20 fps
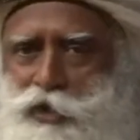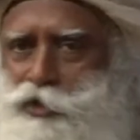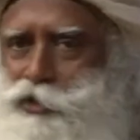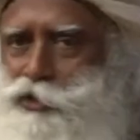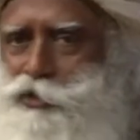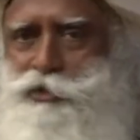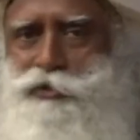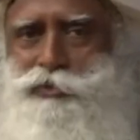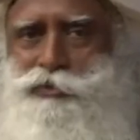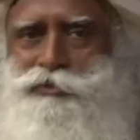not
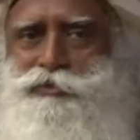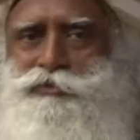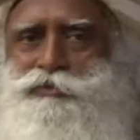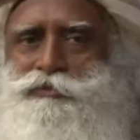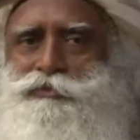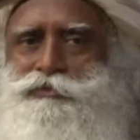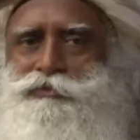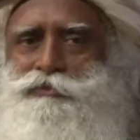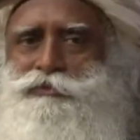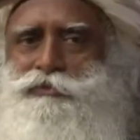you,
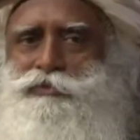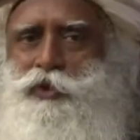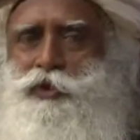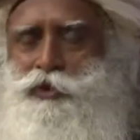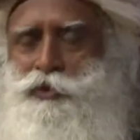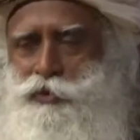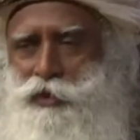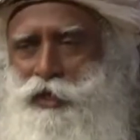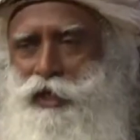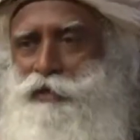
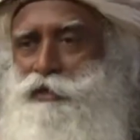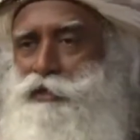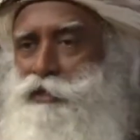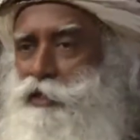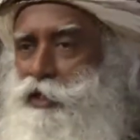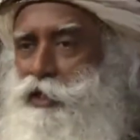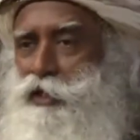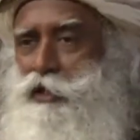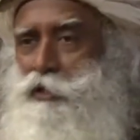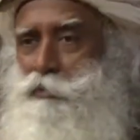what you
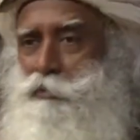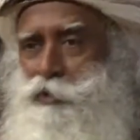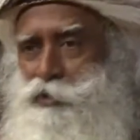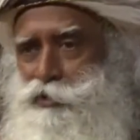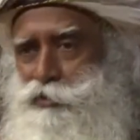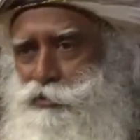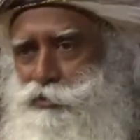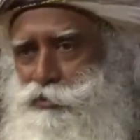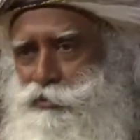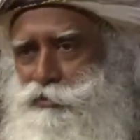gathered cannot be
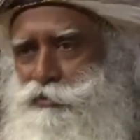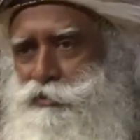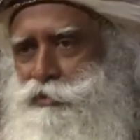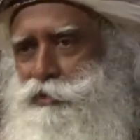you.